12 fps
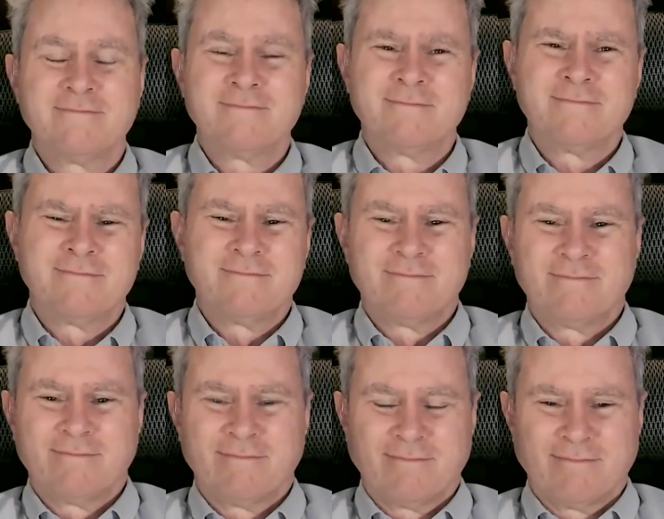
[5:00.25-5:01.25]

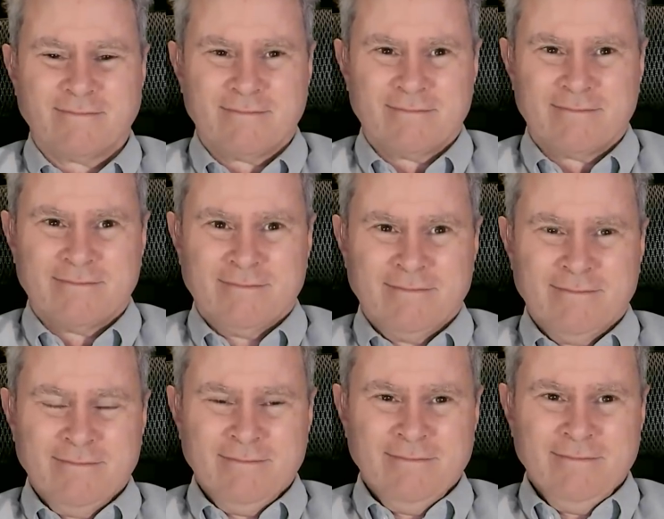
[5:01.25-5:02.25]

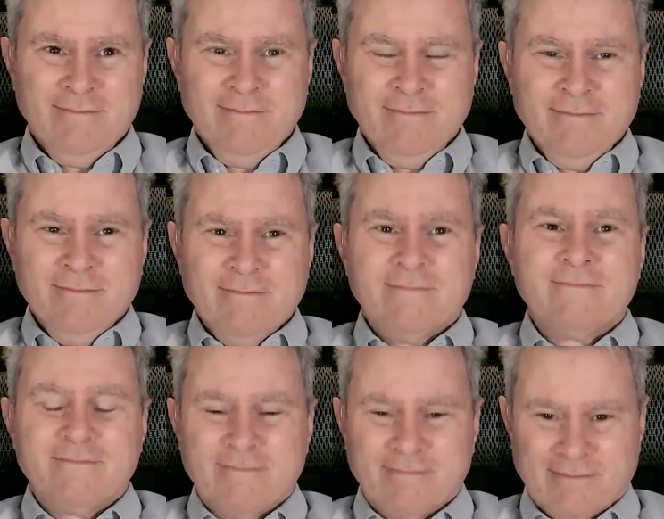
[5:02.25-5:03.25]

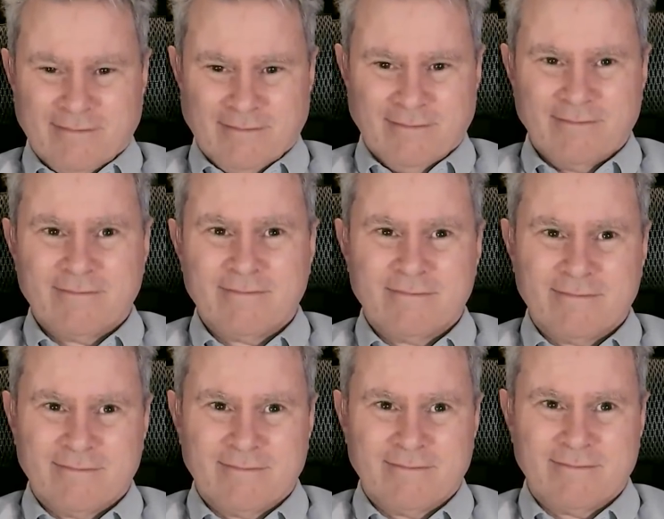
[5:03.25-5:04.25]

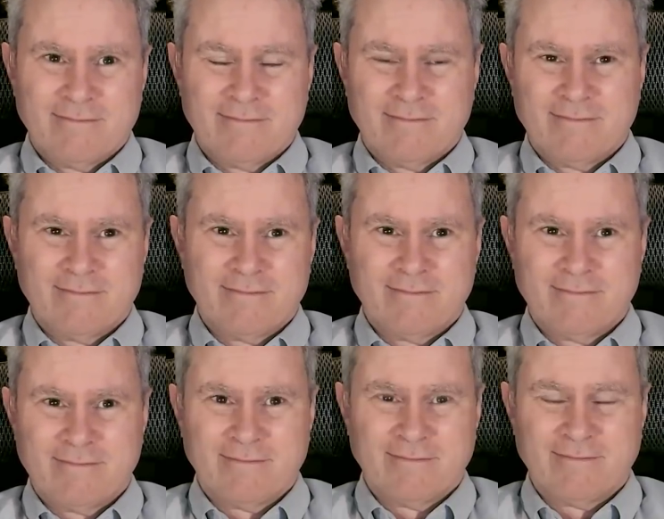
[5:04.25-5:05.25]

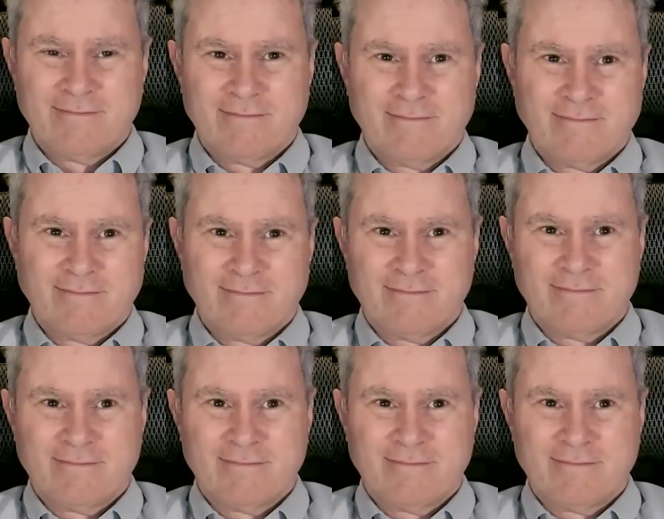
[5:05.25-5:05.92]
[no speech]